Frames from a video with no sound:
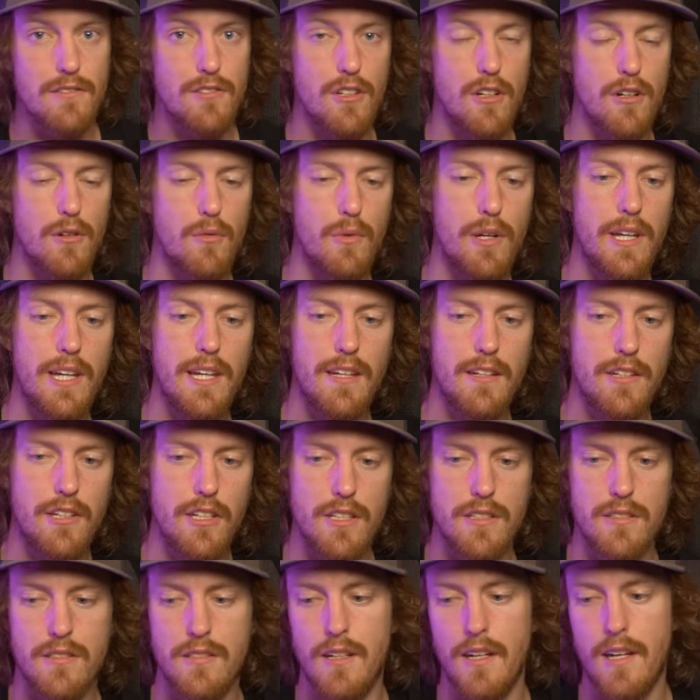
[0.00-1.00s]
So we
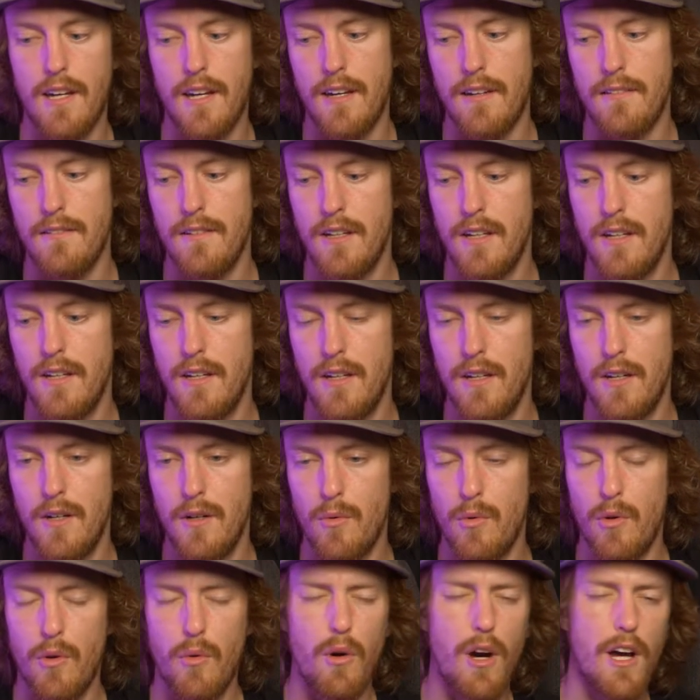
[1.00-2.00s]
just uh,
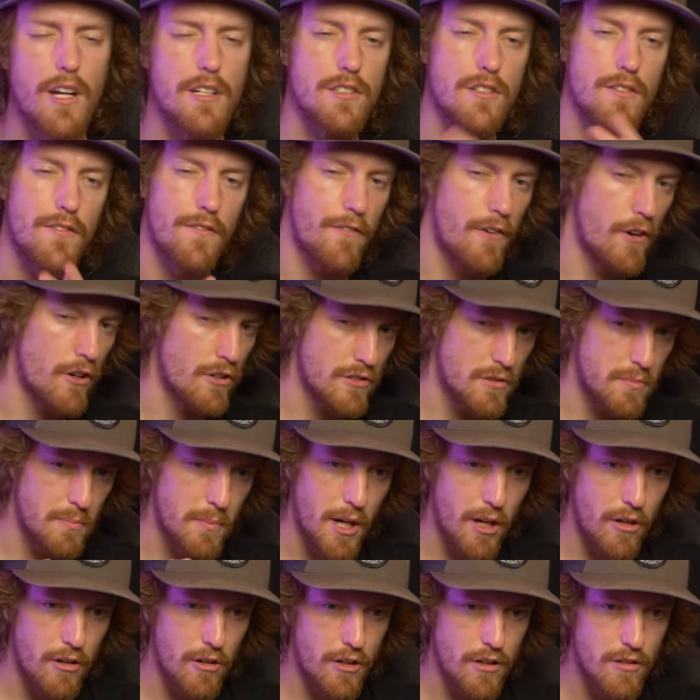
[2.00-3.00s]
we watched first
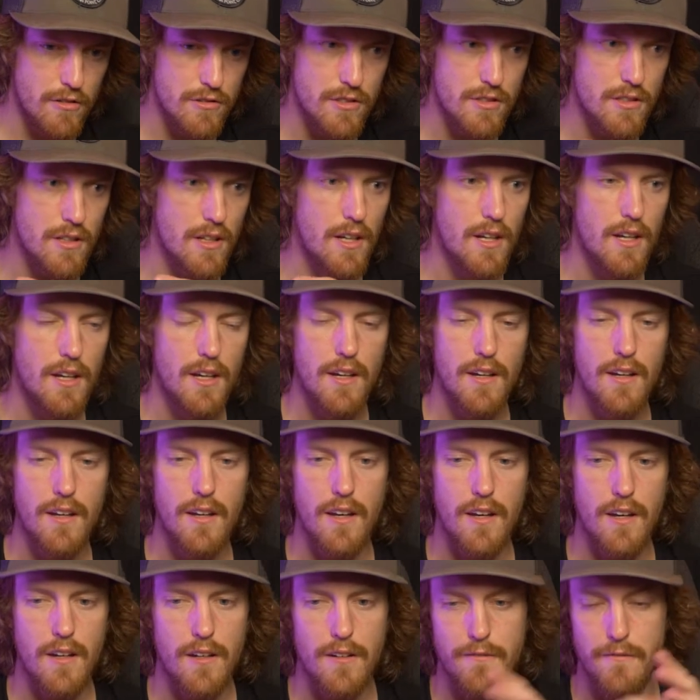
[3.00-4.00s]
motos
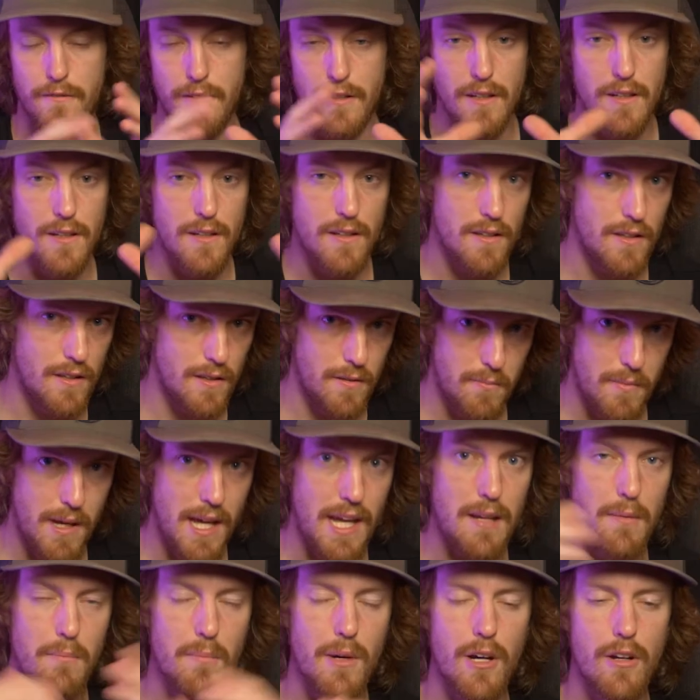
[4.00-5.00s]
of the the
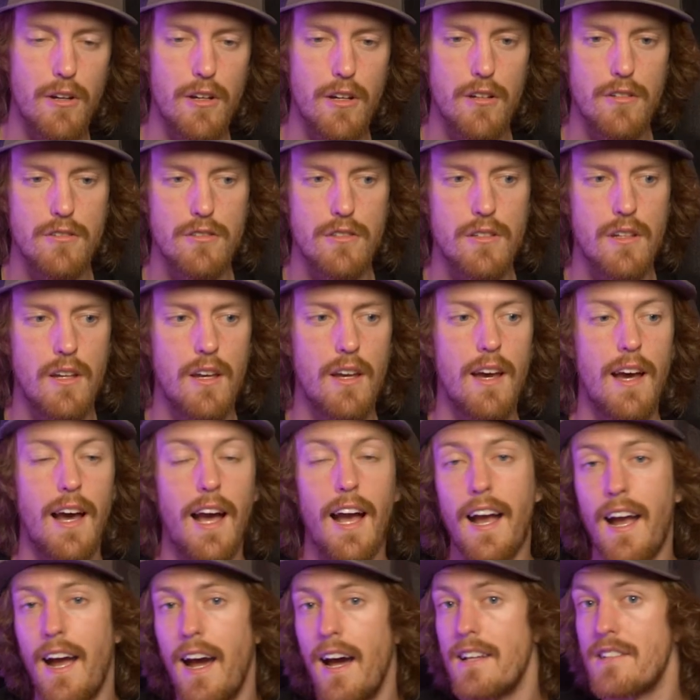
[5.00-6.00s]
main motos
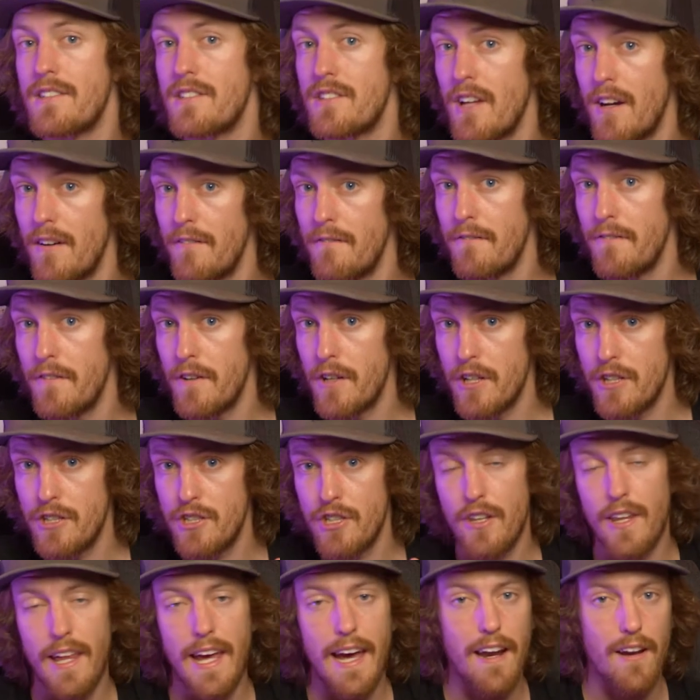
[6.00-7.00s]
I got some footage
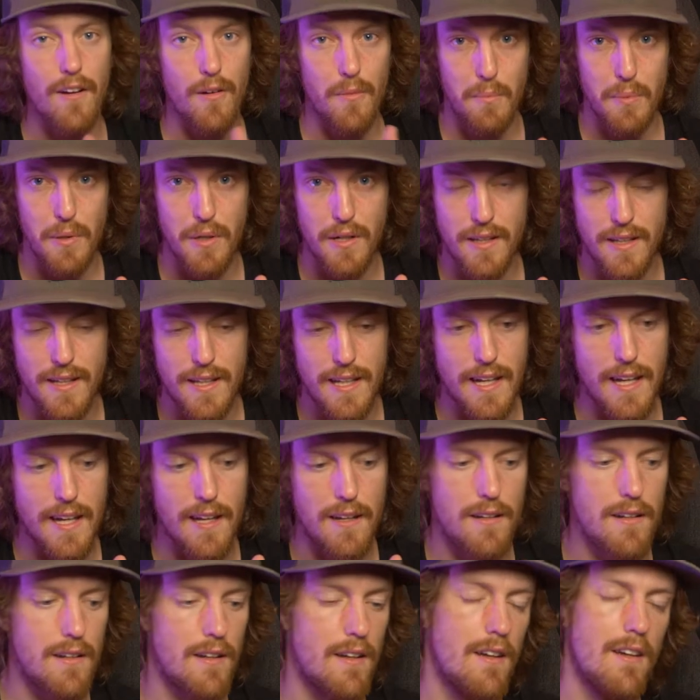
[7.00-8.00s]
of that I'll put at the
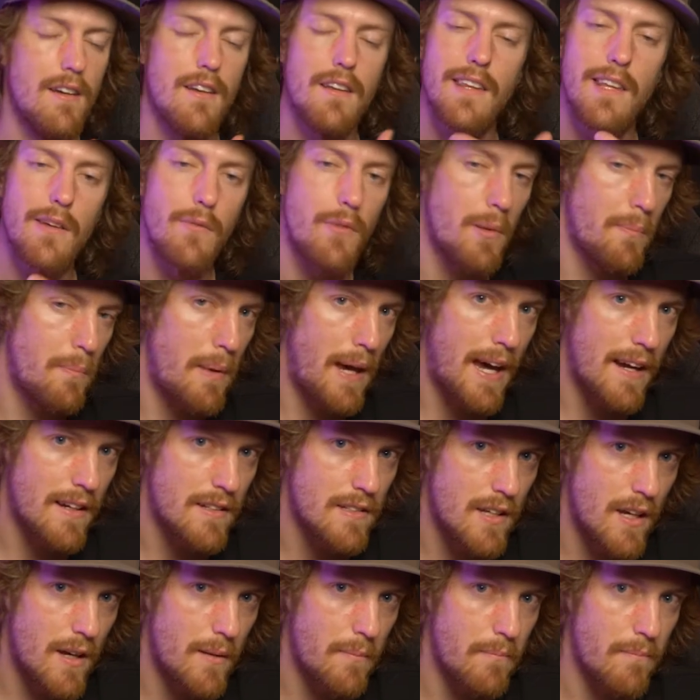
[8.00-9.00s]
end. Then we
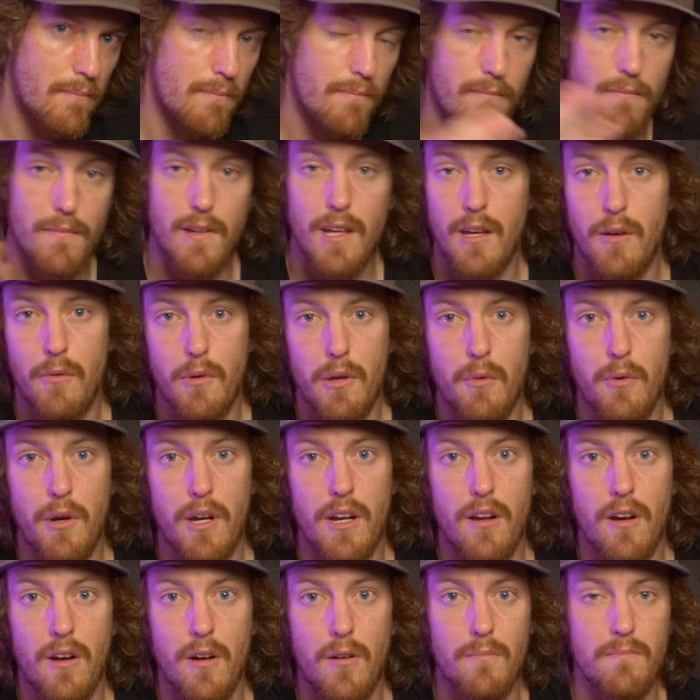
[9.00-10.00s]
packed up and we
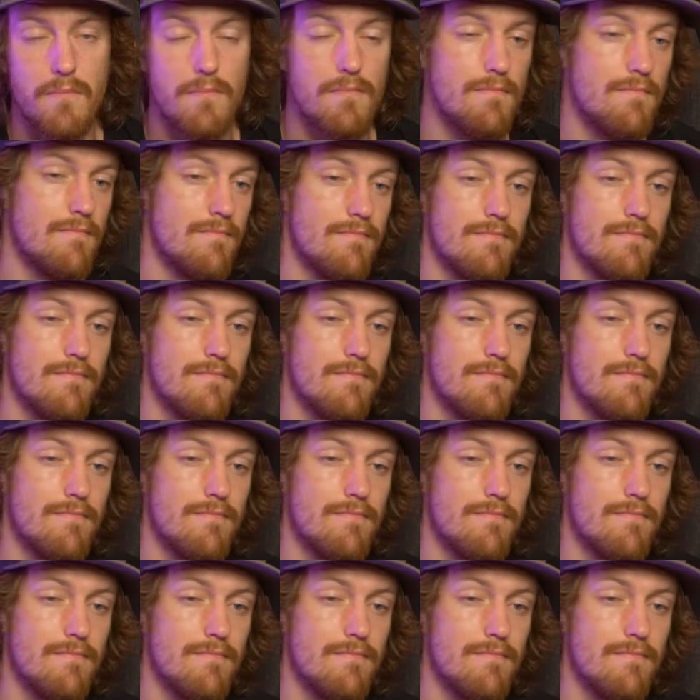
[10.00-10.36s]
went home.